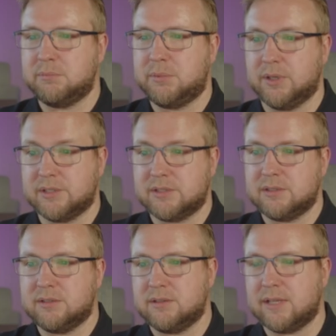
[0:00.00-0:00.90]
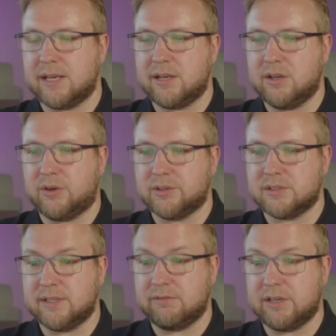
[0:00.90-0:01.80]
But they're
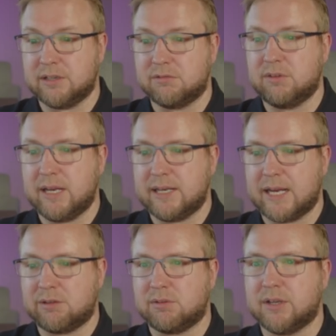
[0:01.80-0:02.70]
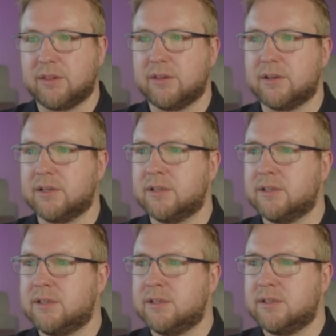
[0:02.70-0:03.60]
not. They're in an array now rather than a
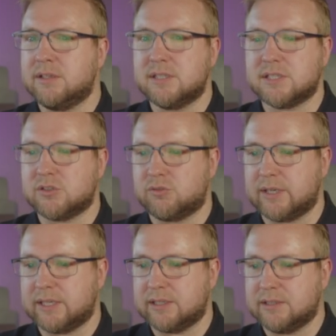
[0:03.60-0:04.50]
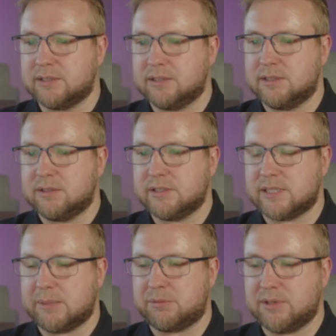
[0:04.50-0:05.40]
string
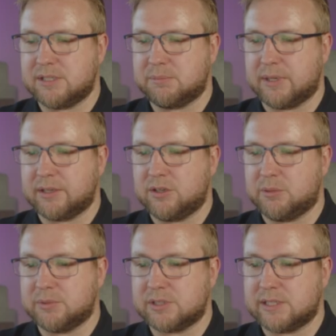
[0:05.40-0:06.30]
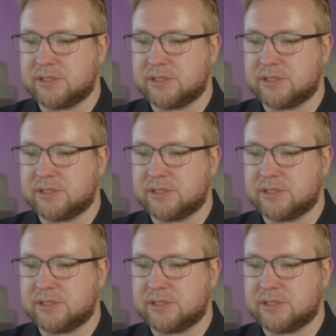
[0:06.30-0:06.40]
separated by commas. That's